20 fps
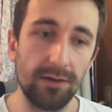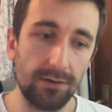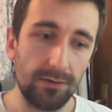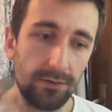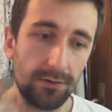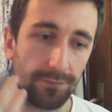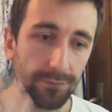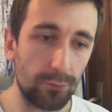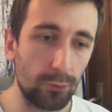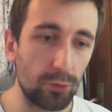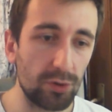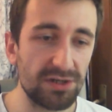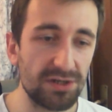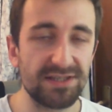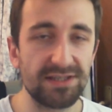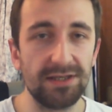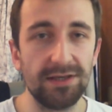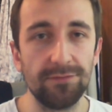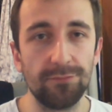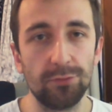Of course,
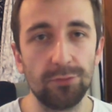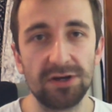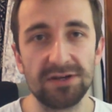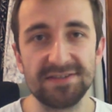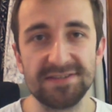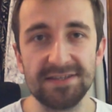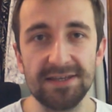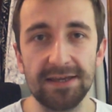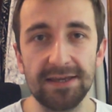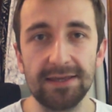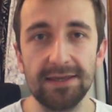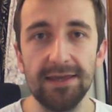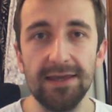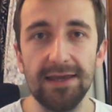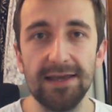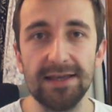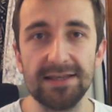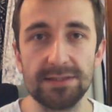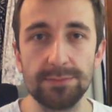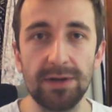if we are sick,
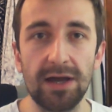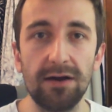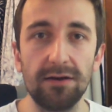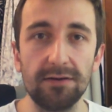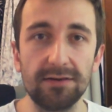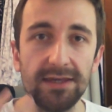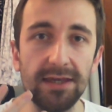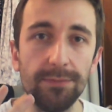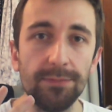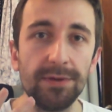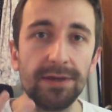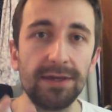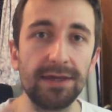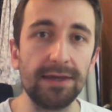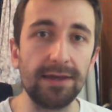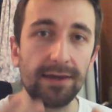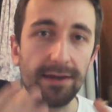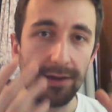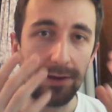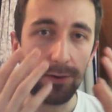it's about keeping
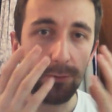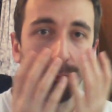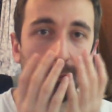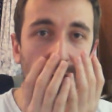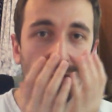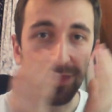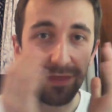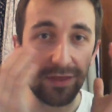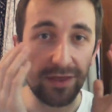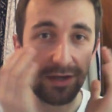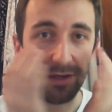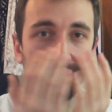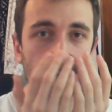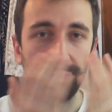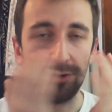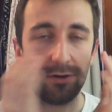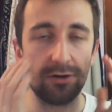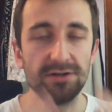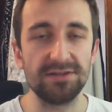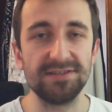it within
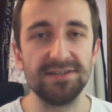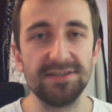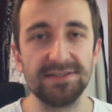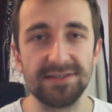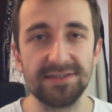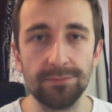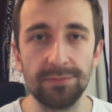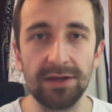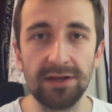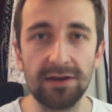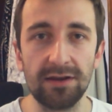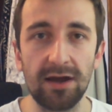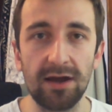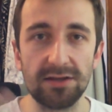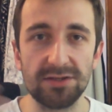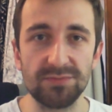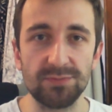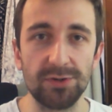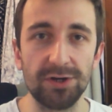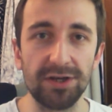our system and
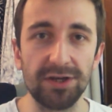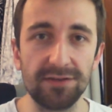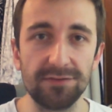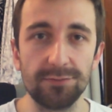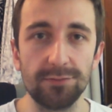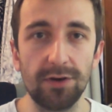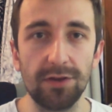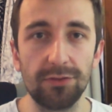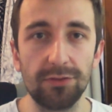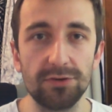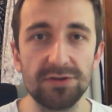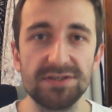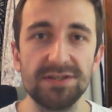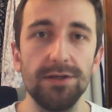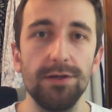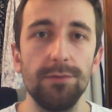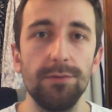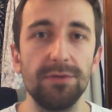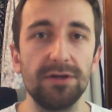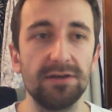not spreading to others,
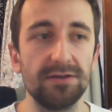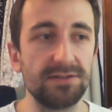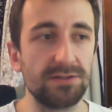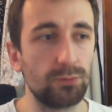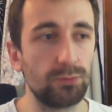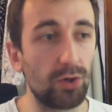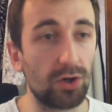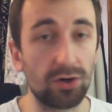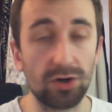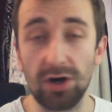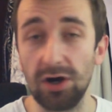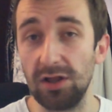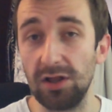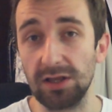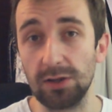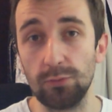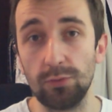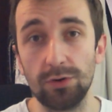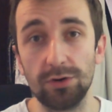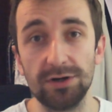because we are all in
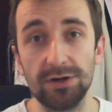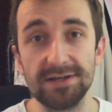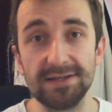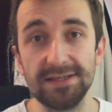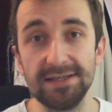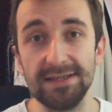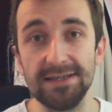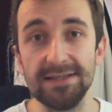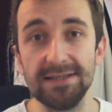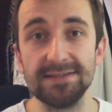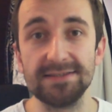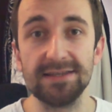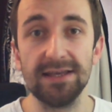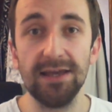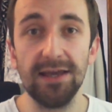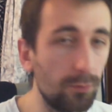quarantines,